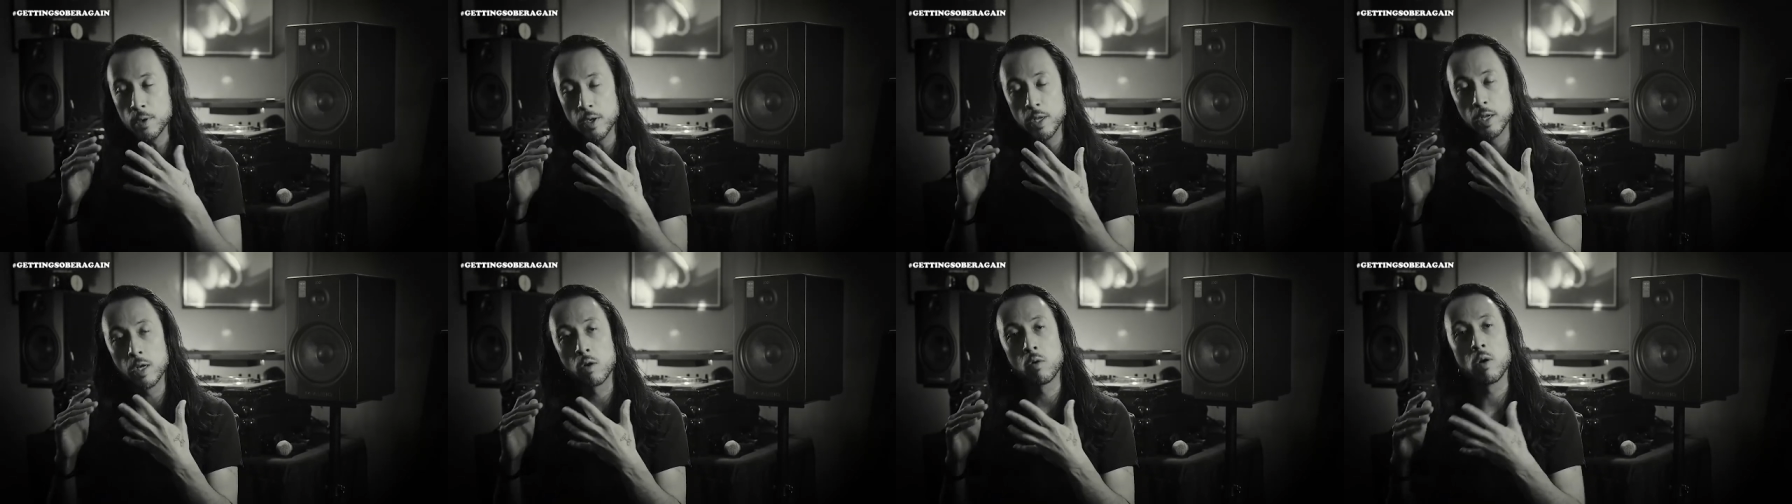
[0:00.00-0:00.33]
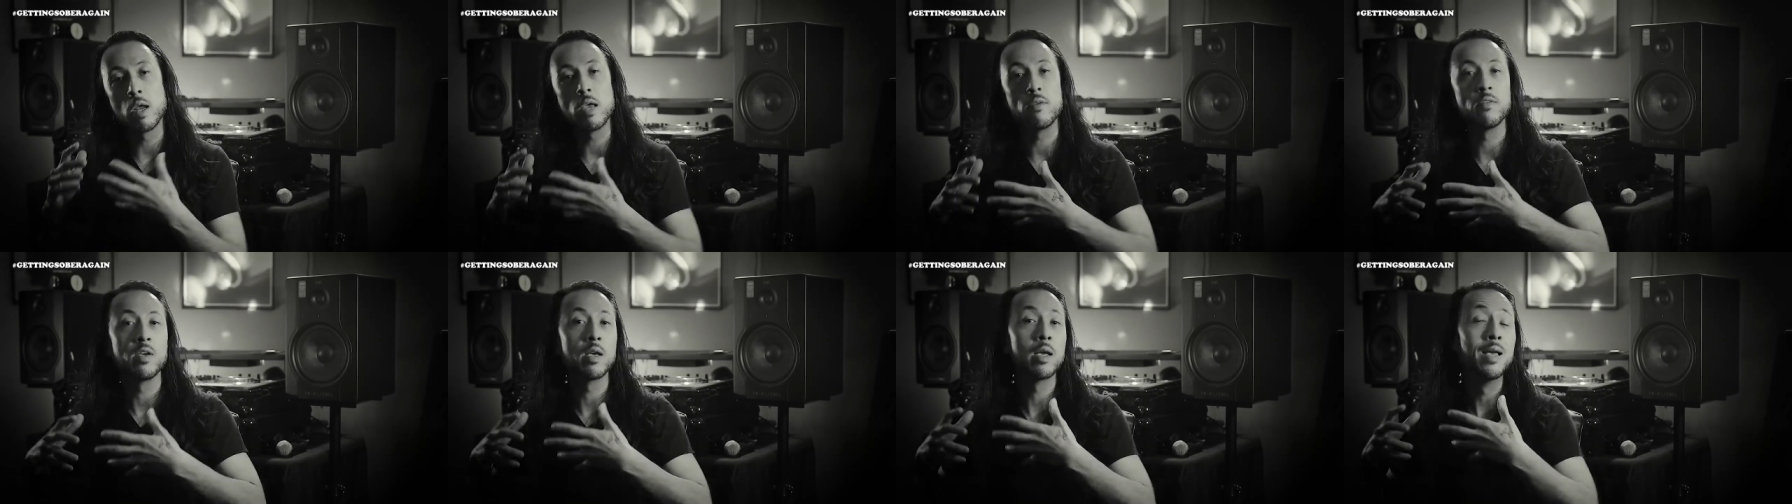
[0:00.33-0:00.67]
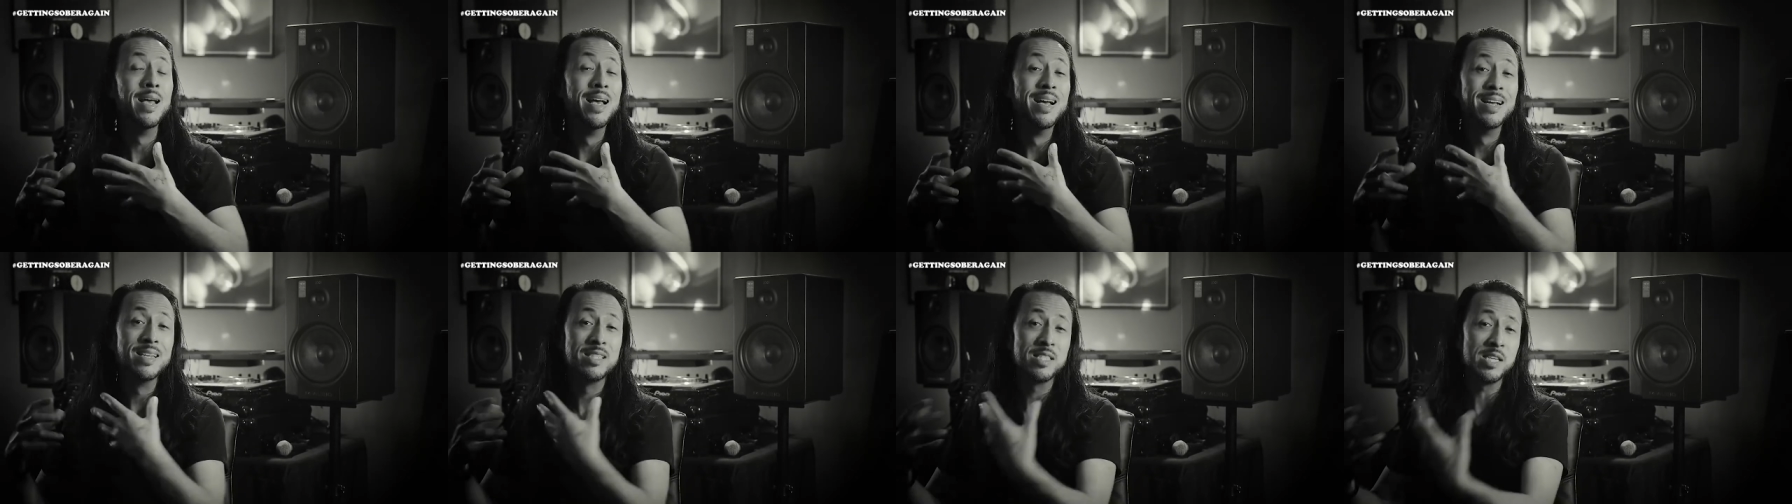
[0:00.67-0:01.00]
you get a craving,
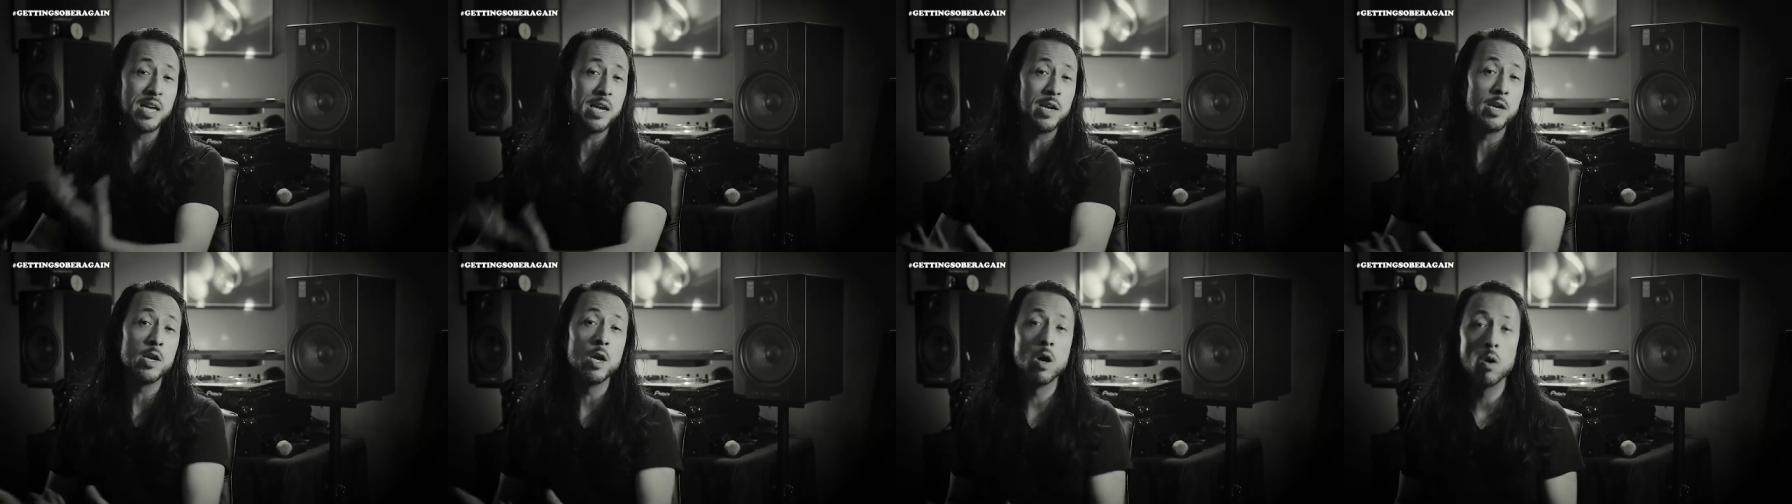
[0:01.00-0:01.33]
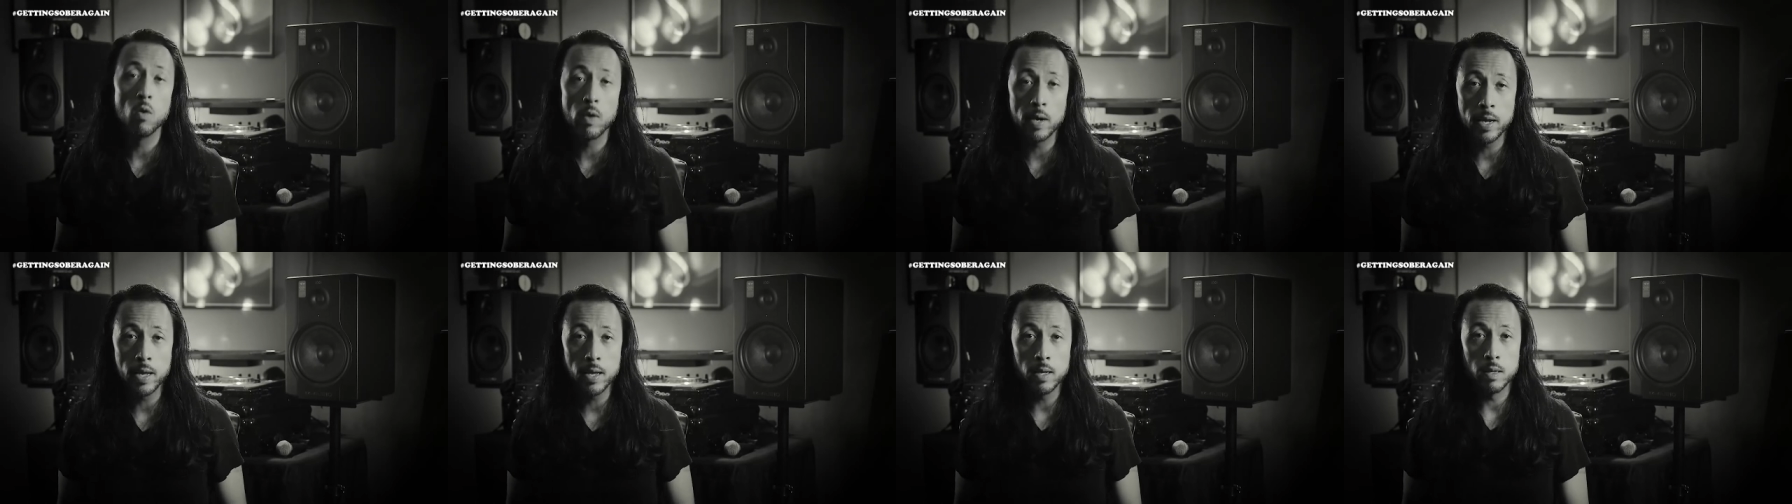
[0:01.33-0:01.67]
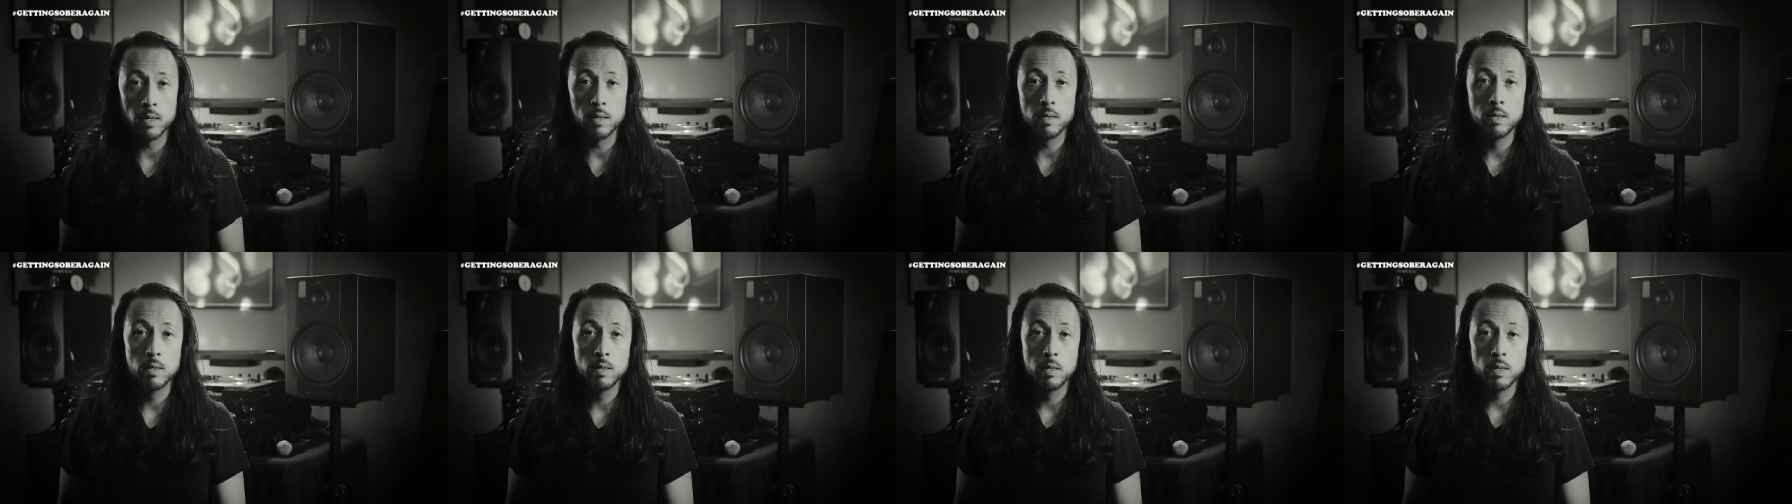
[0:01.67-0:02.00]
say no
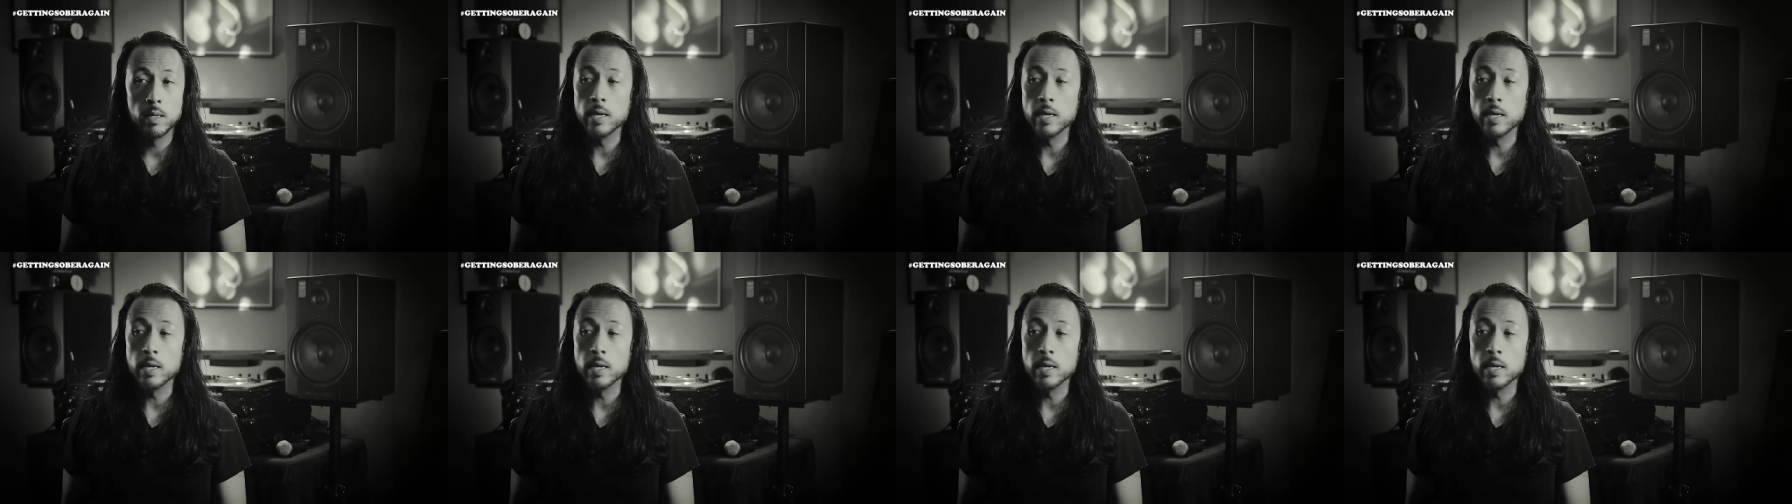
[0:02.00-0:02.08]
again.